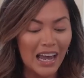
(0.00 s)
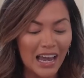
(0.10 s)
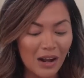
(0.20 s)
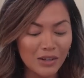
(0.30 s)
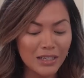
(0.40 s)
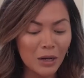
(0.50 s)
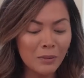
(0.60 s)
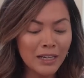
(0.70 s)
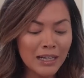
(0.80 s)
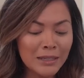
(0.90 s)
And I was like, oh
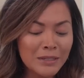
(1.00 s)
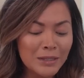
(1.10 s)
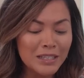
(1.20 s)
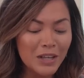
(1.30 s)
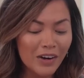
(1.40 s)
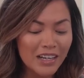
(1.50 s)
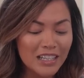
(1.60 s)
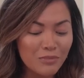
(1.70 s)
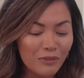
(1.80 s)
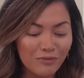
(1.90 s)
my gosh, I'm so sorry,
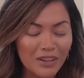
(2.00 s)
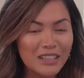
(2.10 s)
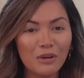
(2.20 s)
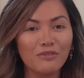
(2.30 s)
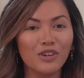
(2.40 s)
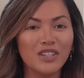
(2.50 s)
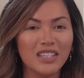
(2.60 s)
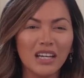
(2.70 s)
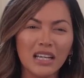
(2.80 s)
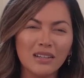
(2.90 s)
it's my first
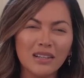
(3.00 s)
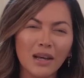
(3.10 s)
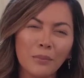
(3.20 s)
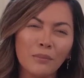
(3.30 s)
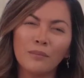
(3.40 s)
day. And he was like,